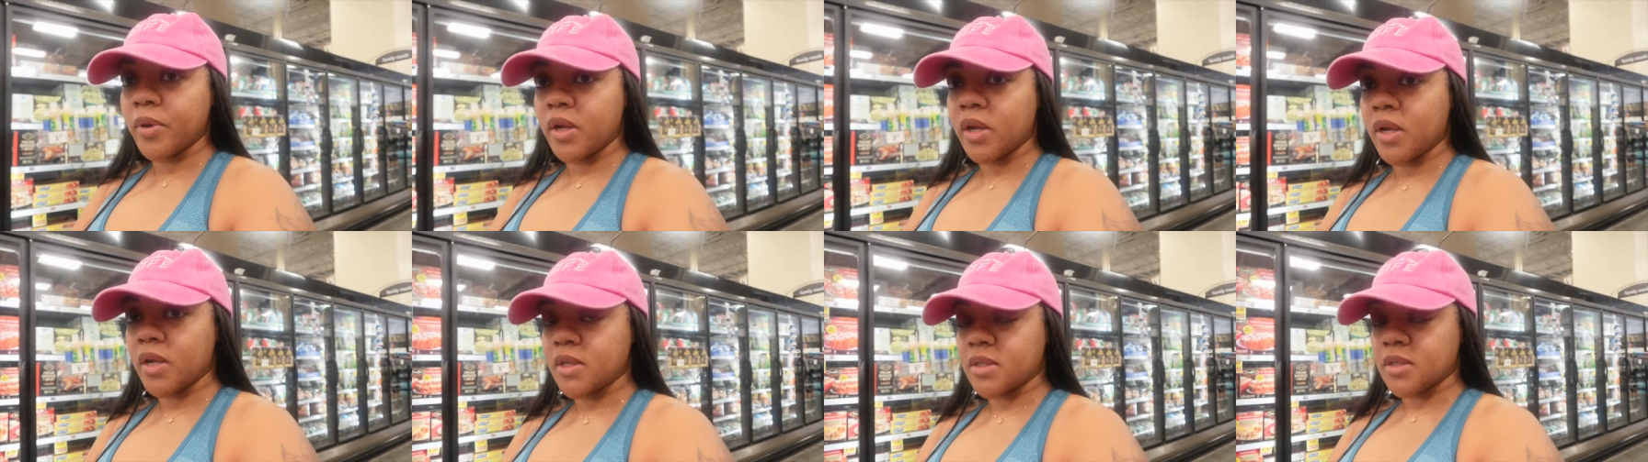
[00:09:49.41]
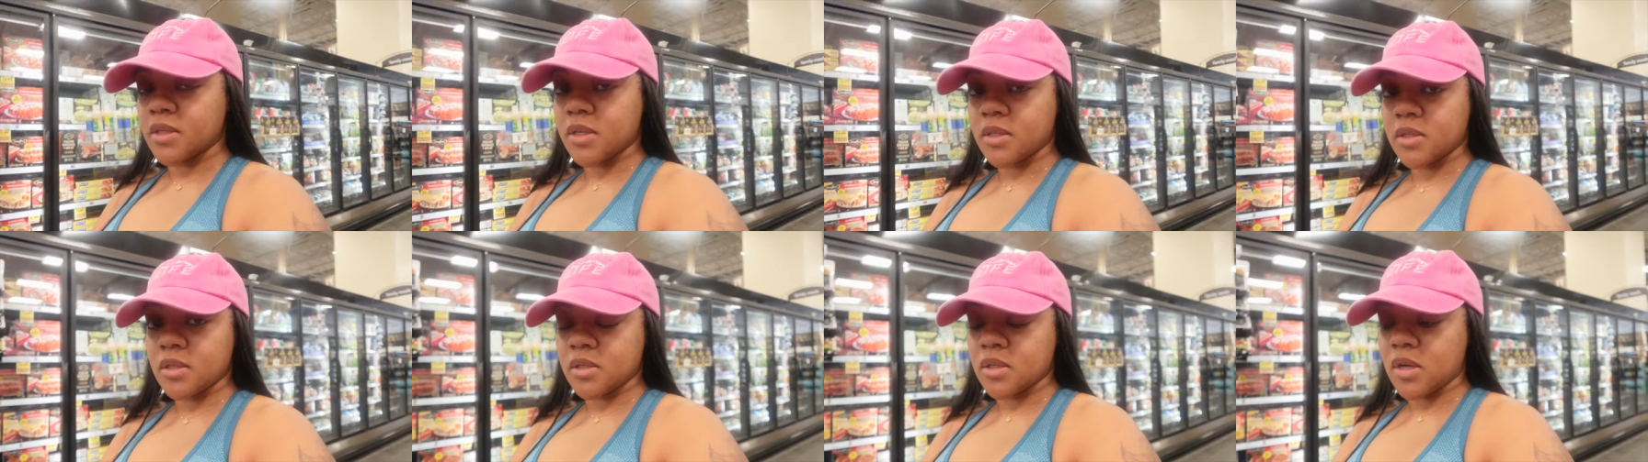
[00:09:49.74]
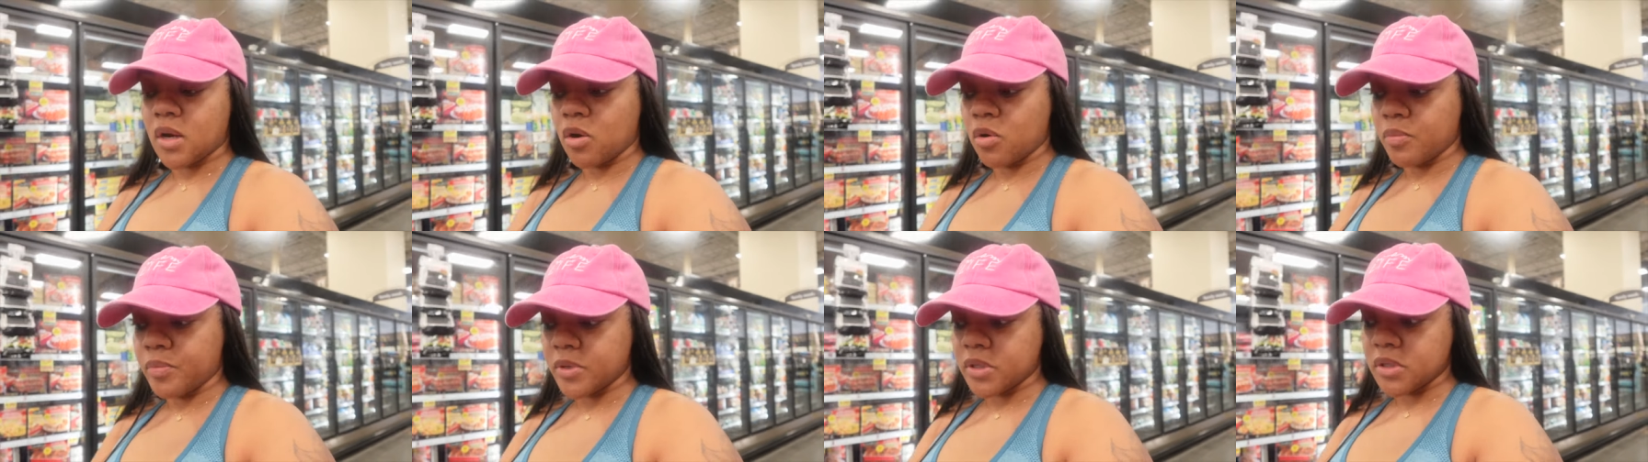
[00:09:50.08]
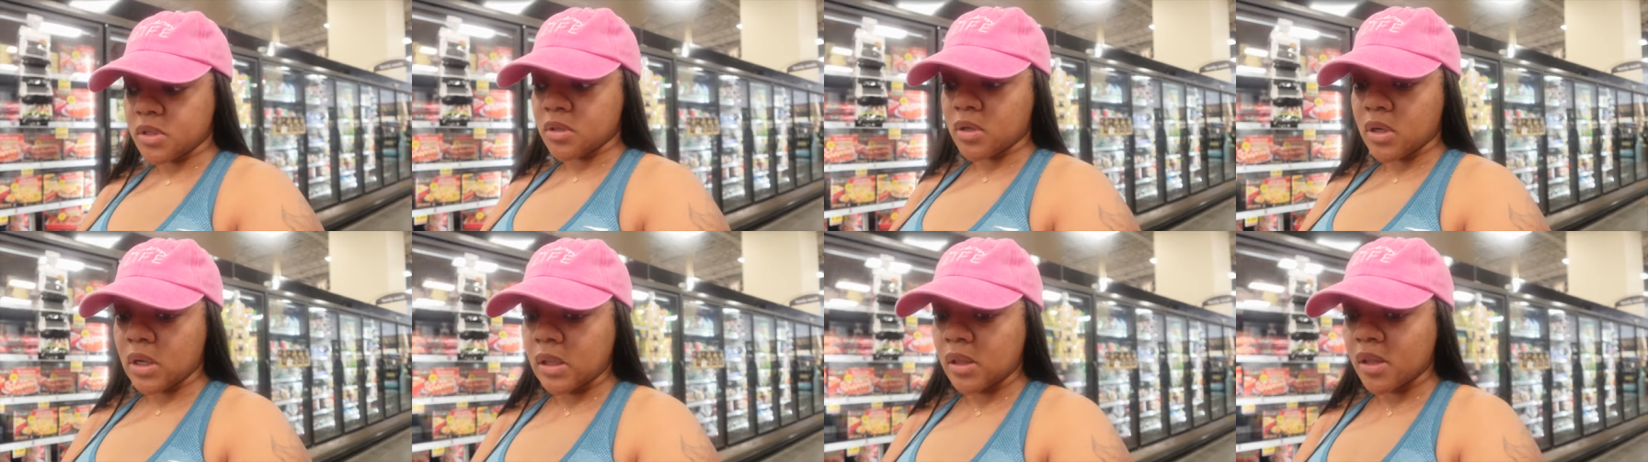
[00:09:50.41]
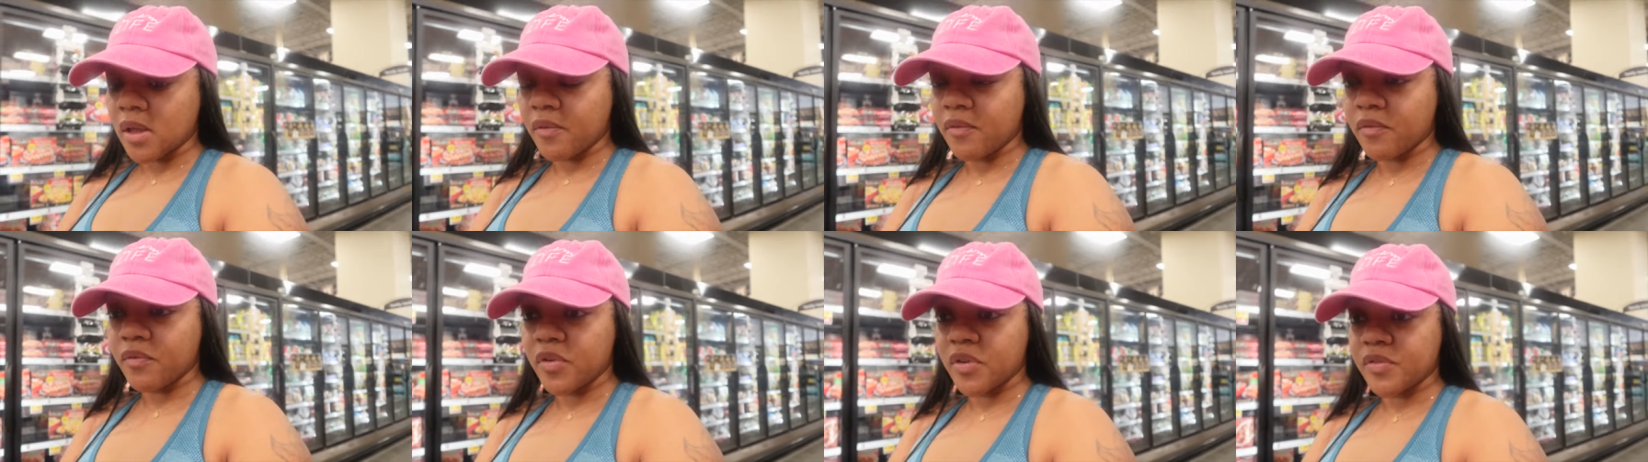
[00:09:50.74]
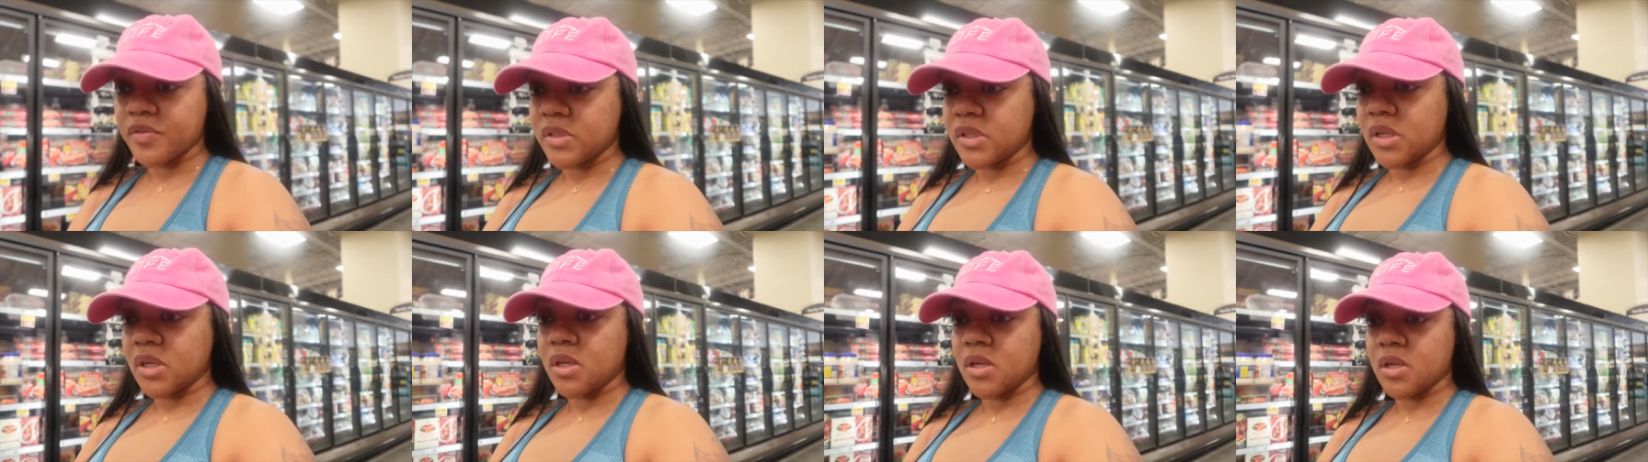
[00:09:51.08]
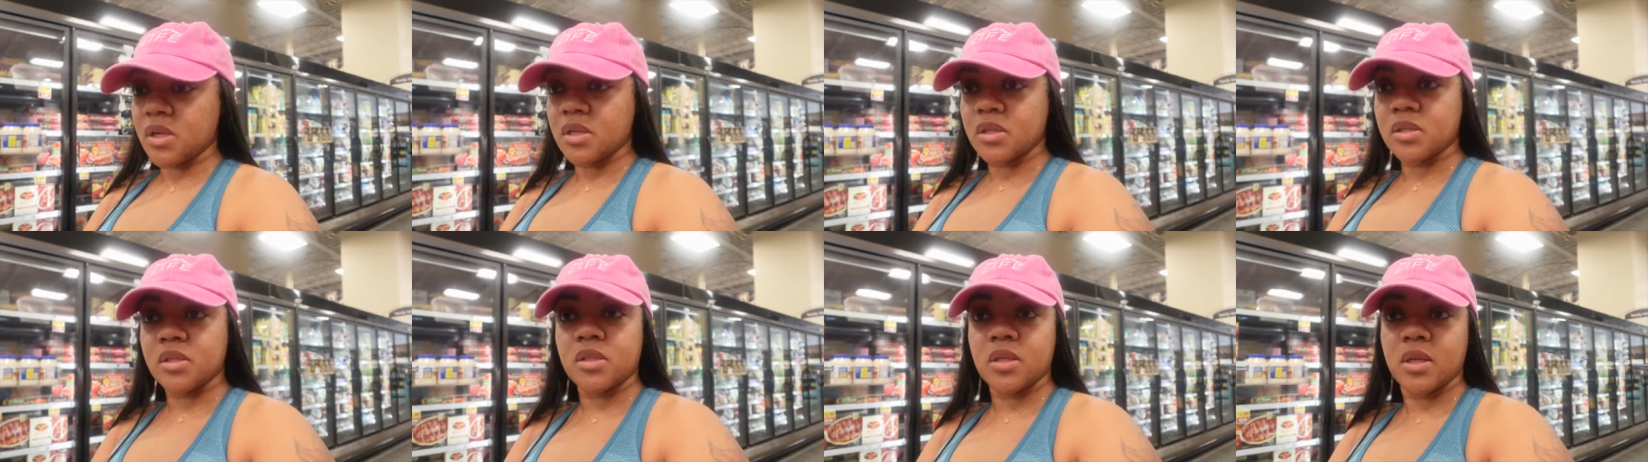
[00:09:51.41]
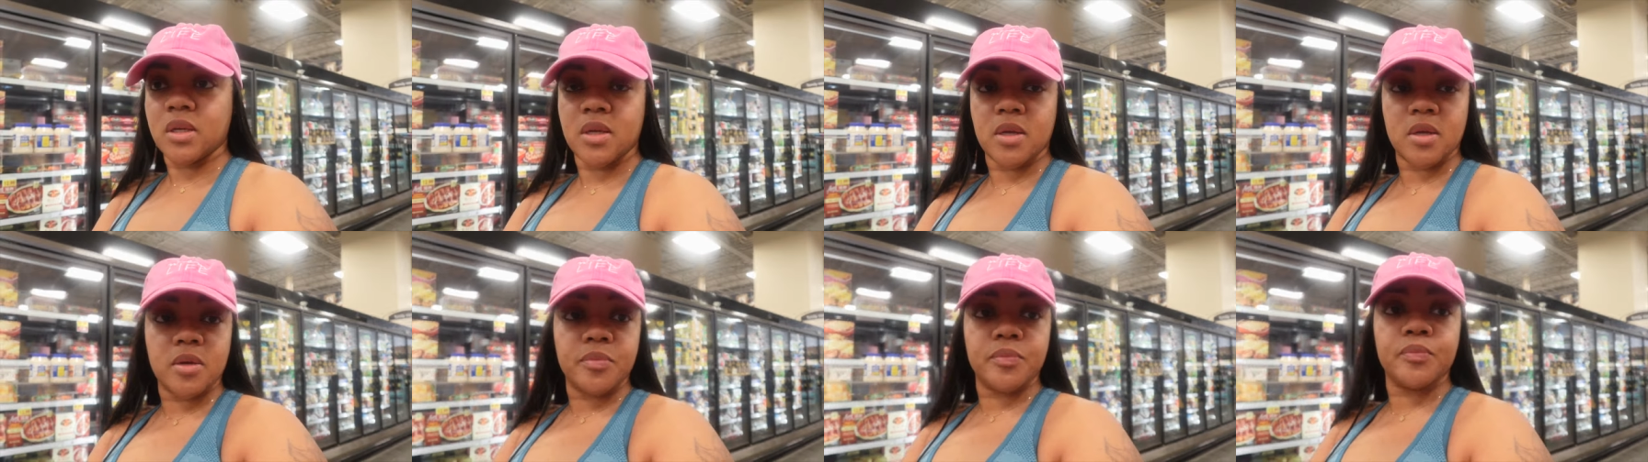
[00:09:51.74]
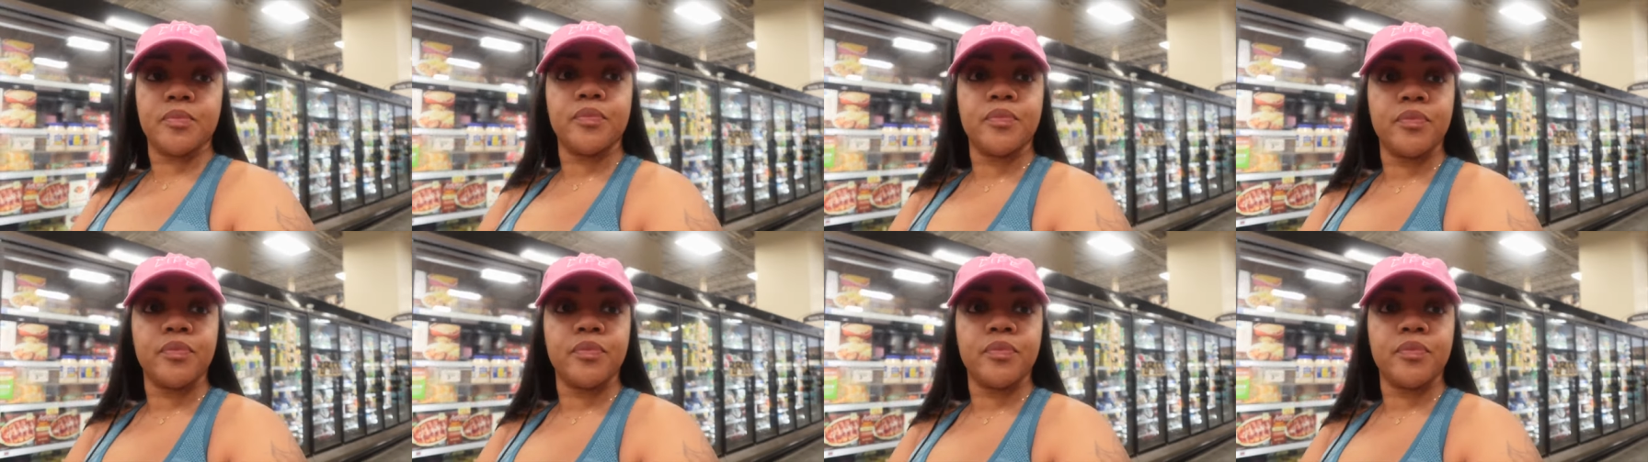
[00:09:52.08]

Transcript: It says it's not open till 11:15. It's 10.